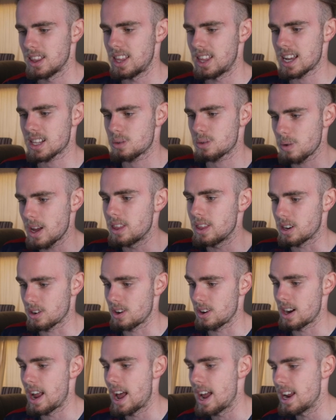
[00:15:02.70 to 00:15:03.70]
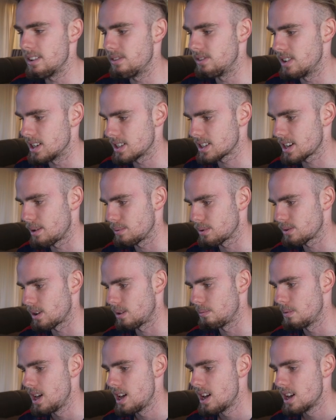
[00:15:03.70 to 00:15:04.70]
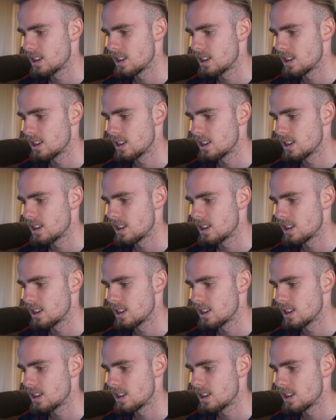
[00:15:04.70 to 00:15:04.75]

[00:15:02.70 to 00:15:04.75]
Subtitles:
That's where the creativeness comes from.